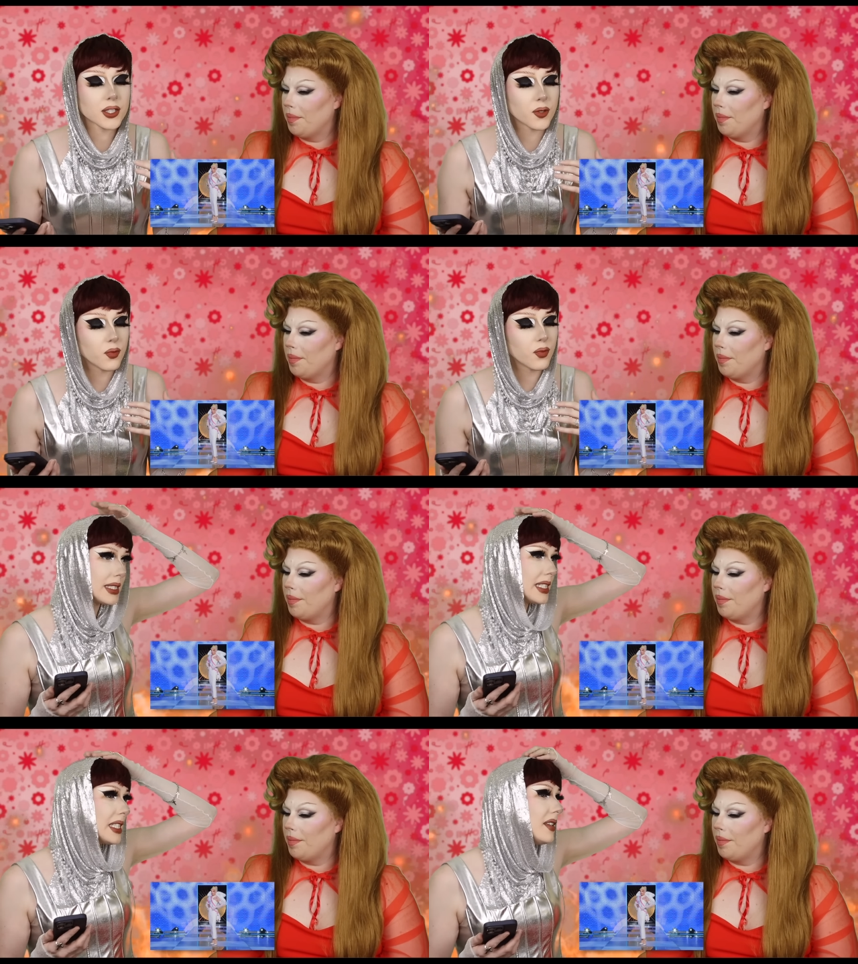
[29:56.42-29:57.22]
Speaker 1: So as a
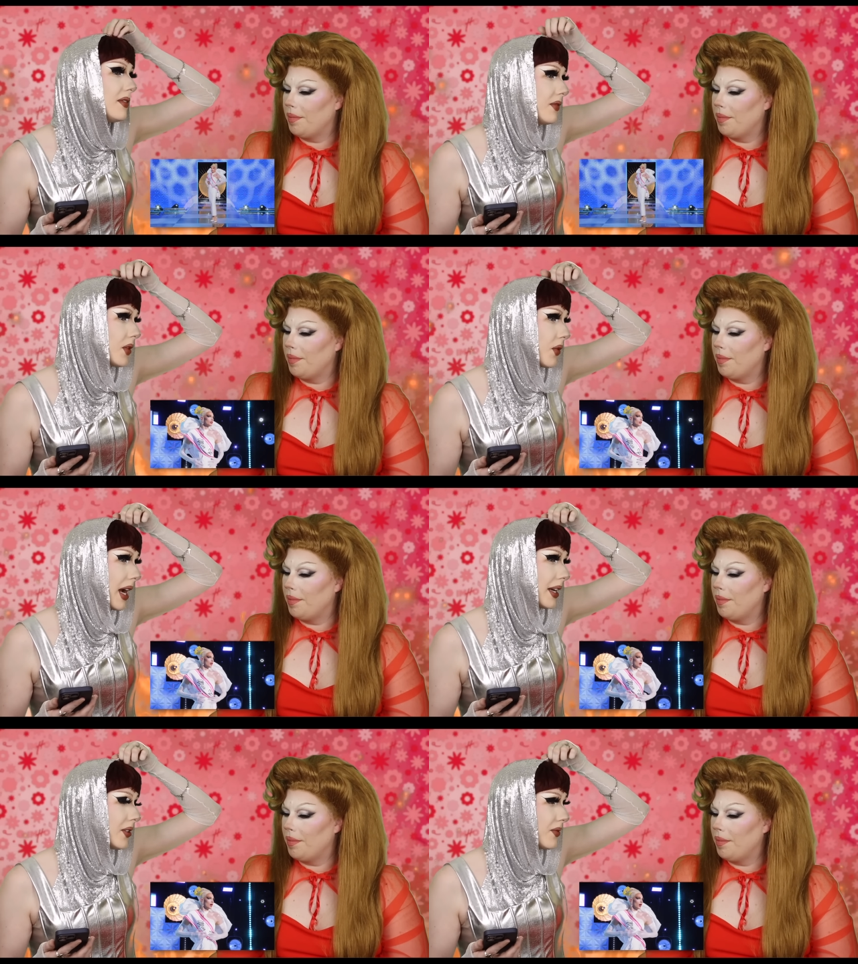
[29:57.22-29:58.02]
TV viewer, I
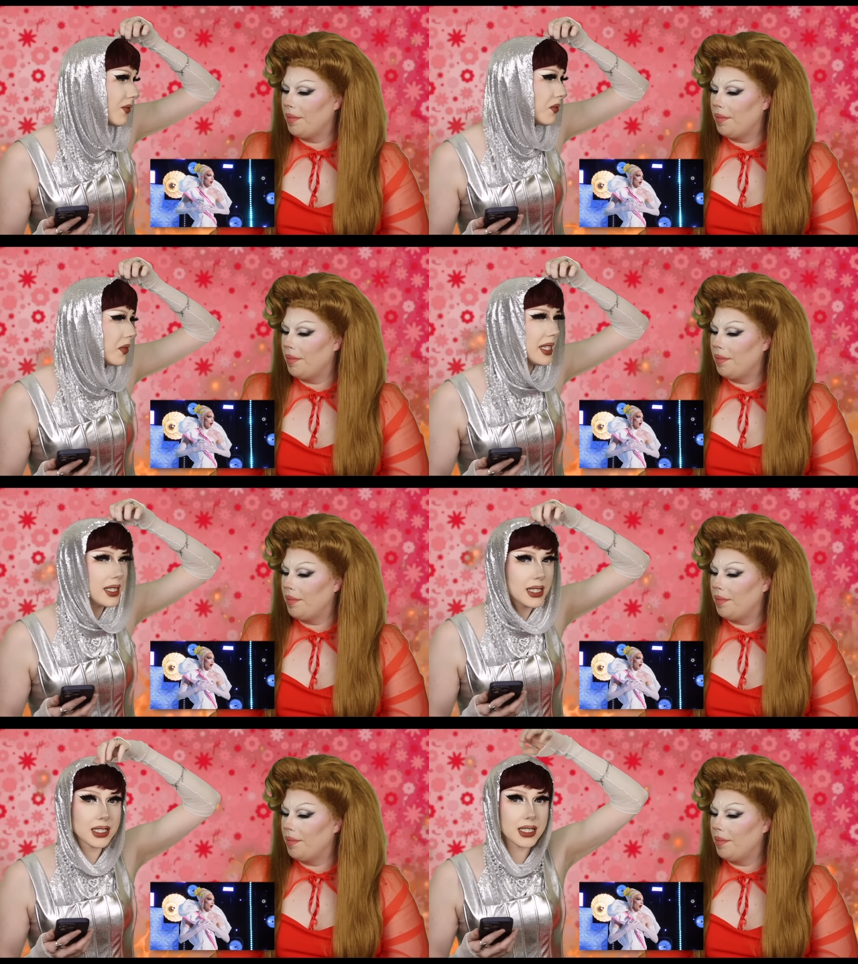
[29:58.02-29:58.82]
couldn't
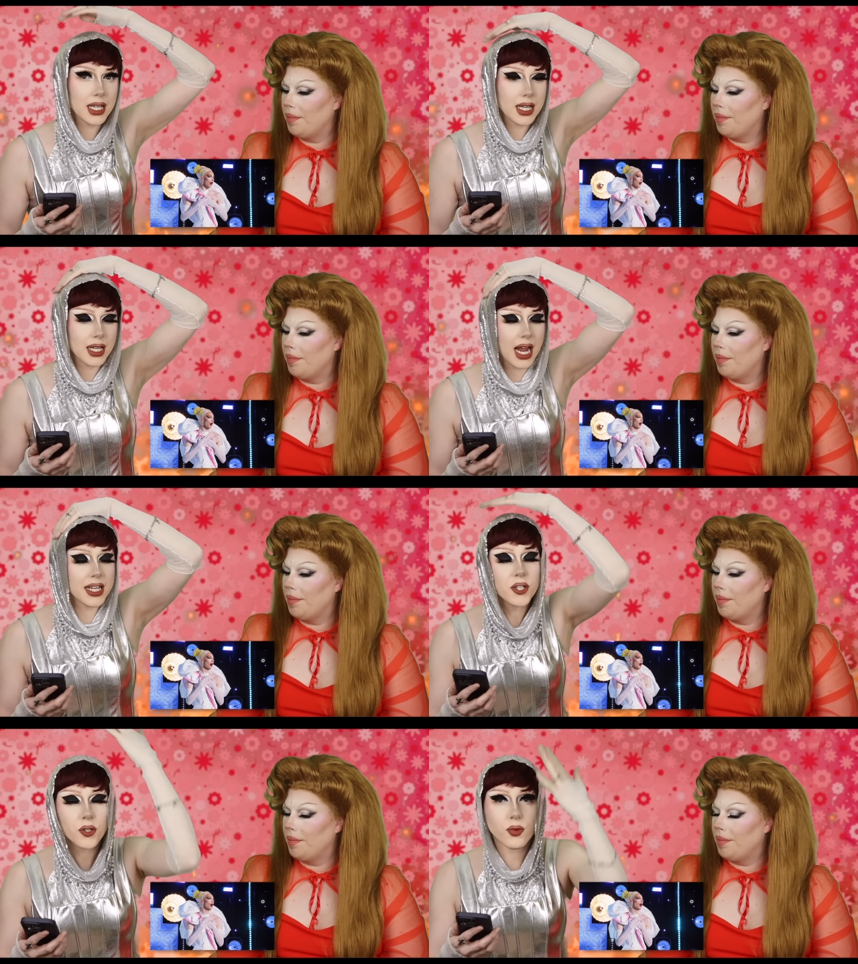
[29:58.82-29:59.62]
really see it. I
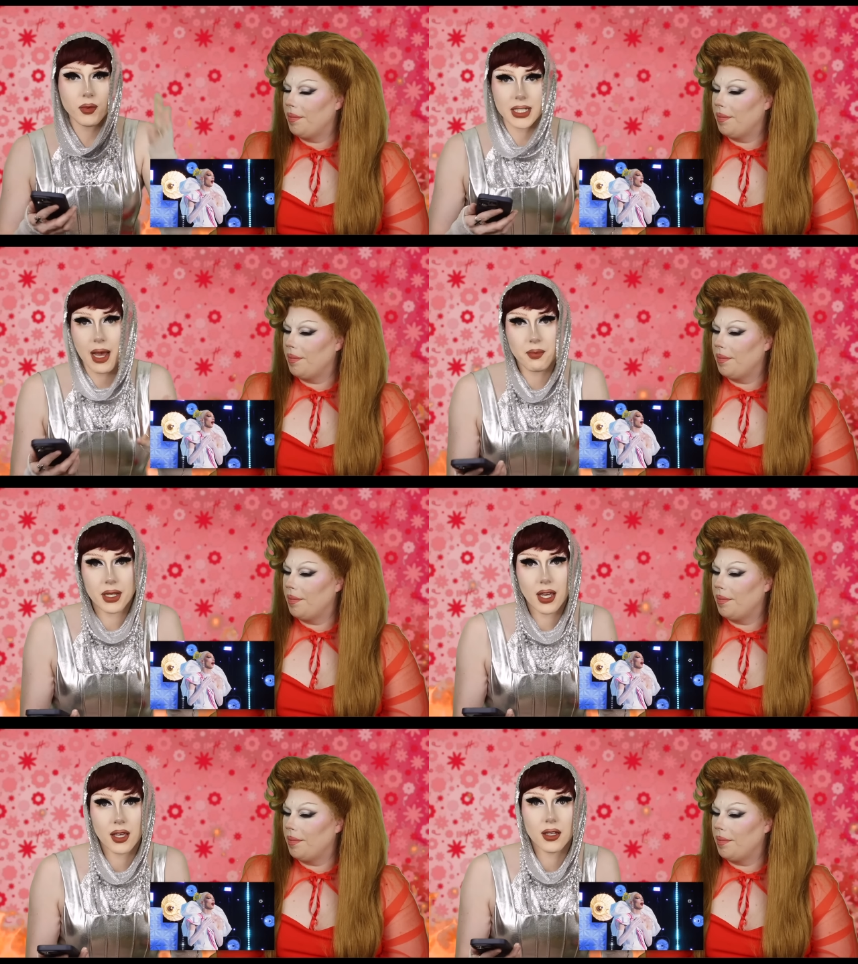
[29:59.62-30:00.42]
knew what was
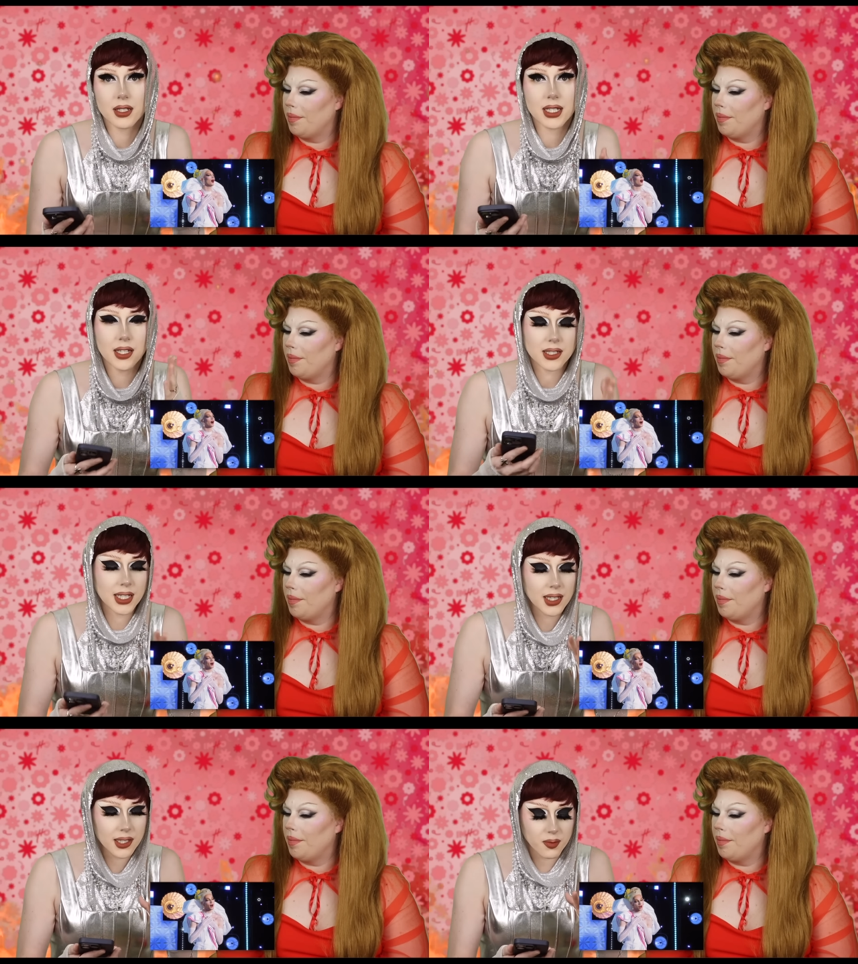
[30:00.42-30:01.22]
happening because I could see a
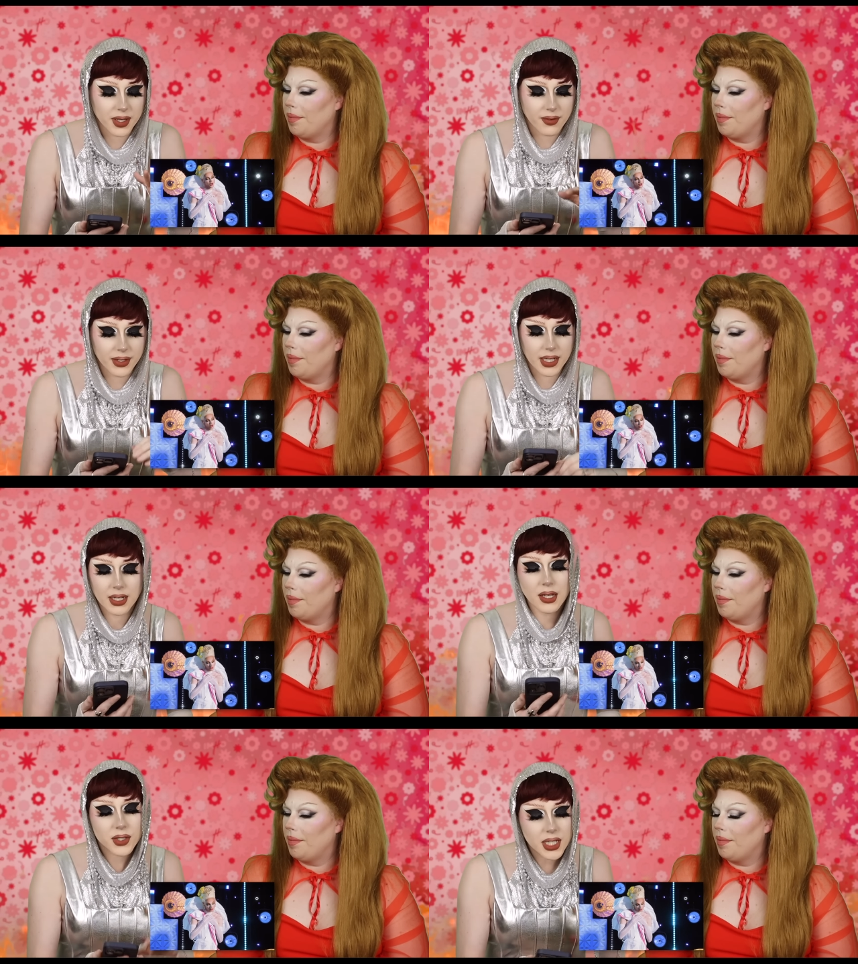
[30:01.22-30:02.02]
little bit of it.
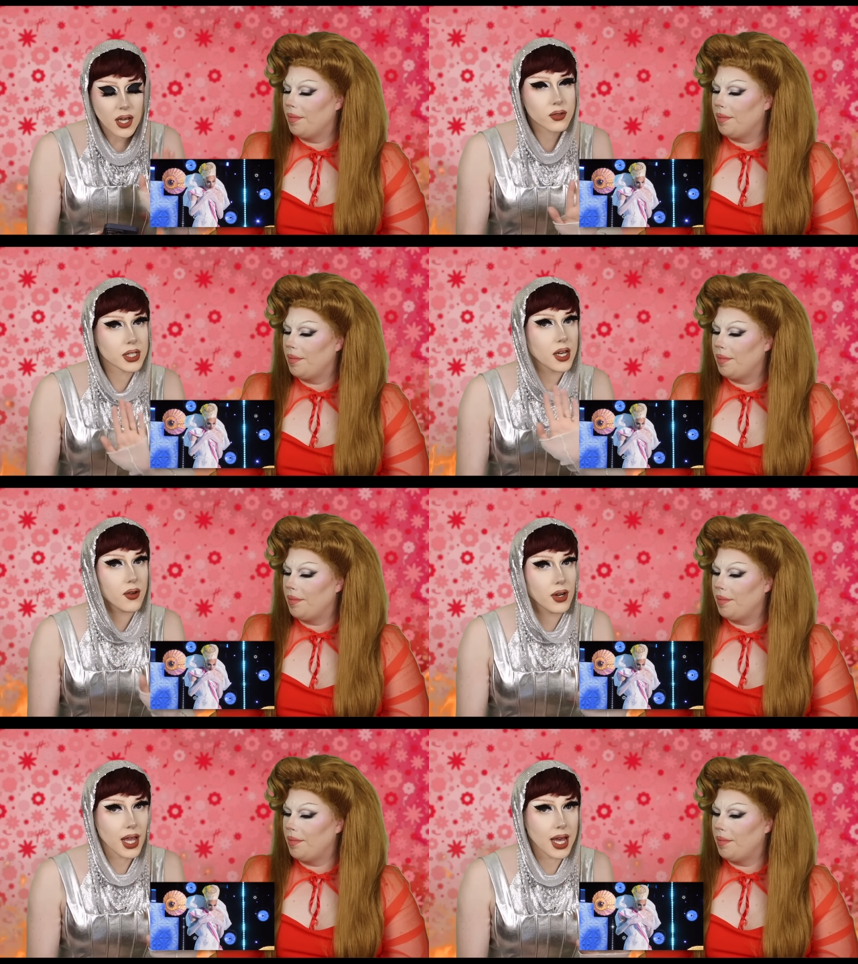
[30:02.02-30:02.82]
That was the only note
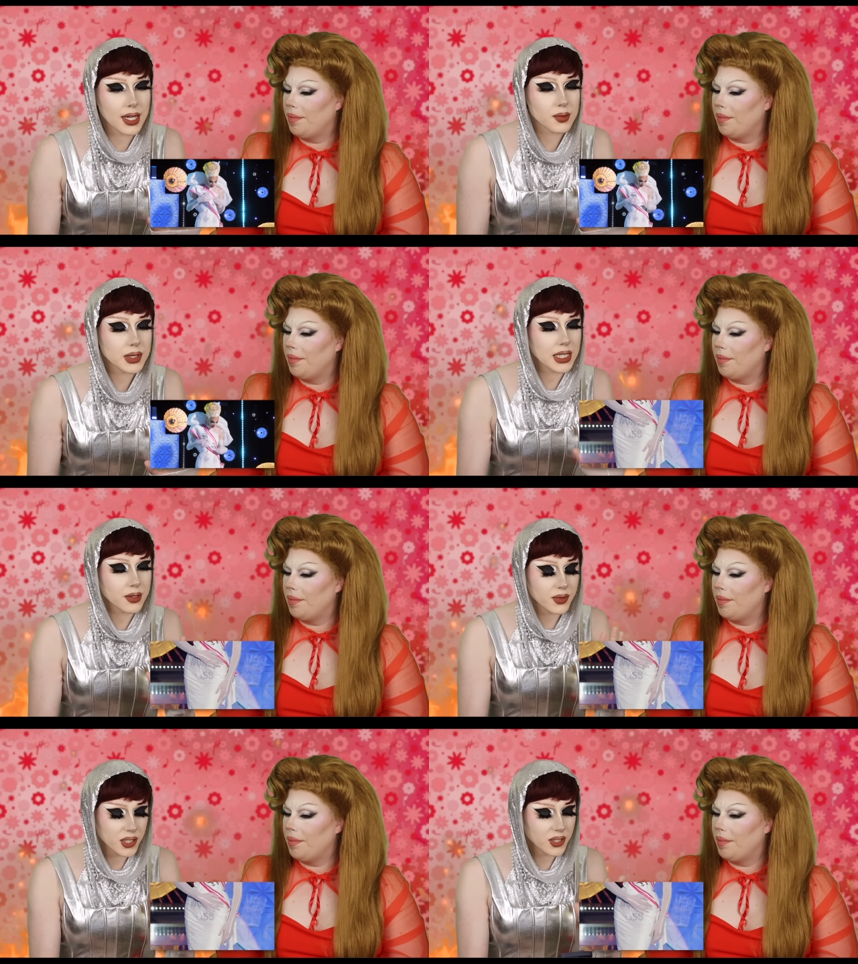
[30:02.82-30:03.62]
I had was that it
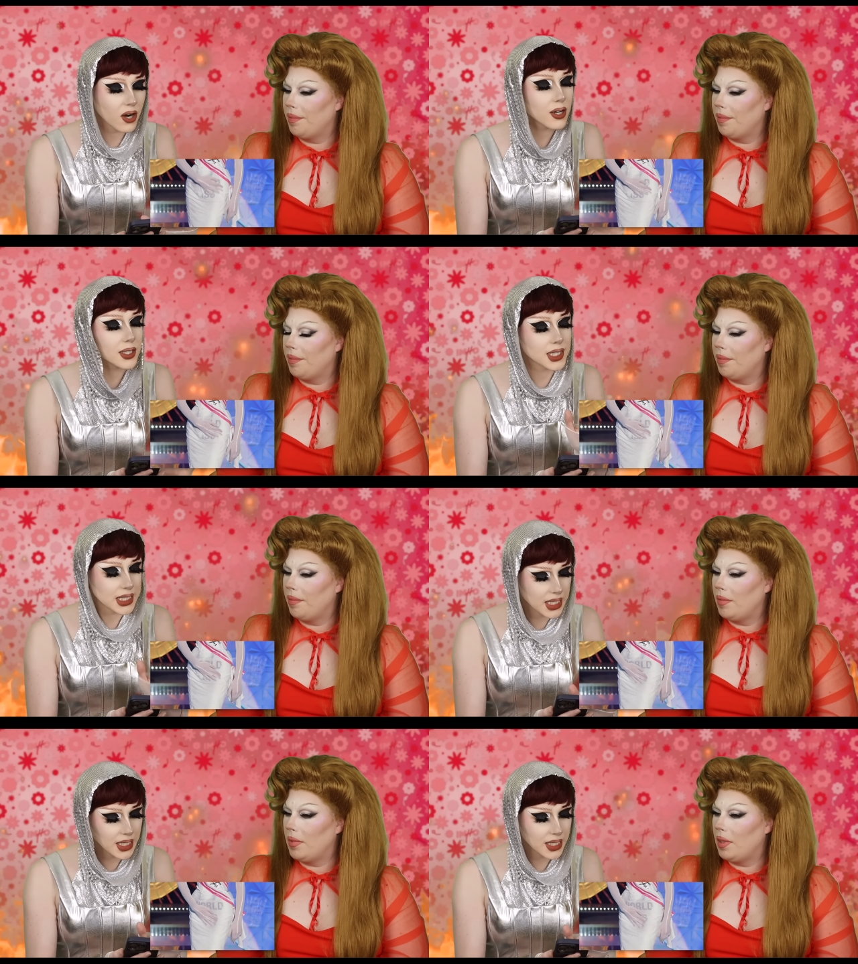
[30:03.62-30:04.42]
was just hard to
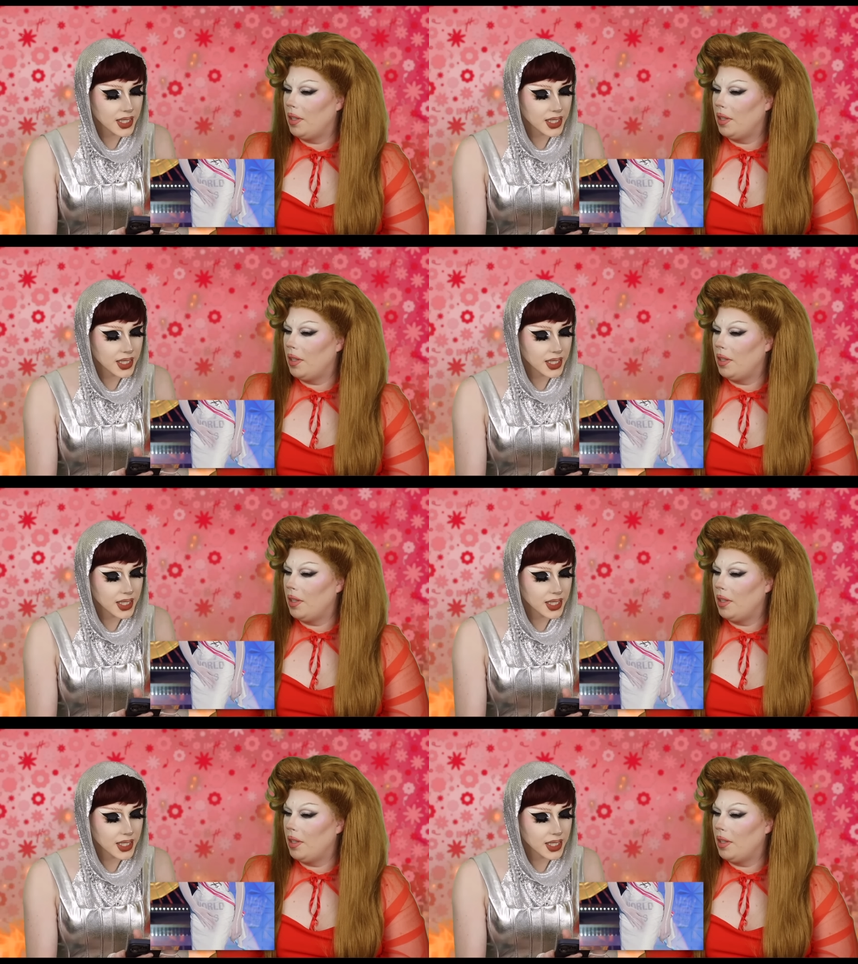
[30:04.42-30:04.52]
see.